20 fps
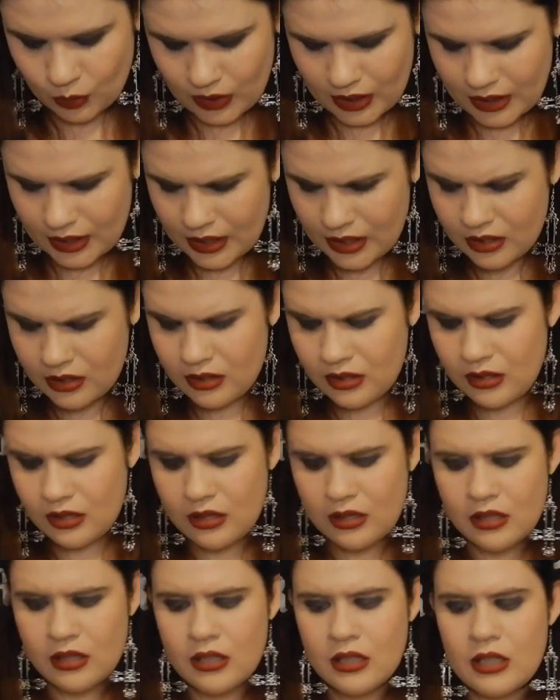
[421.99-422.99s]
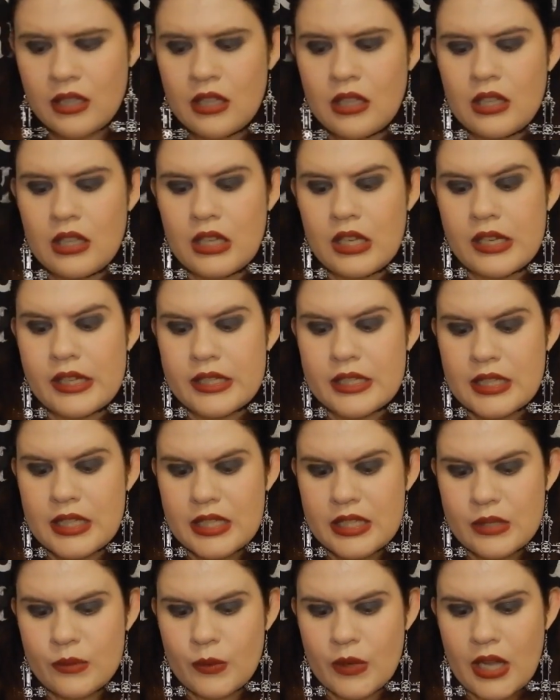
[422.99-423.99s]
one is
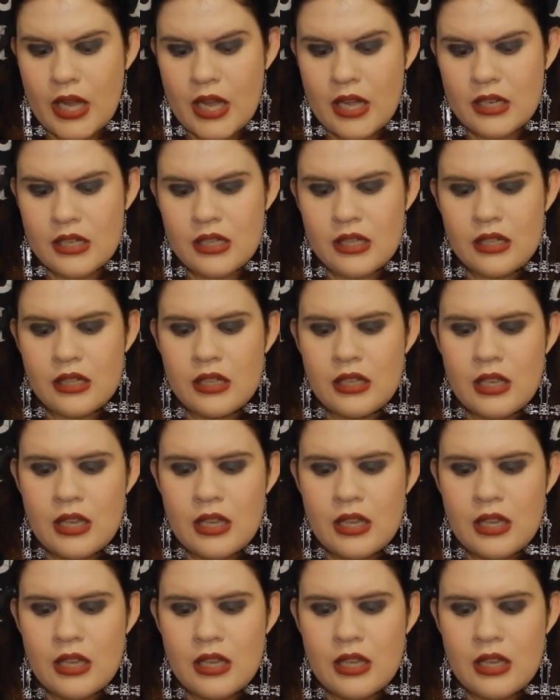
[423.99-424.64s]
this one.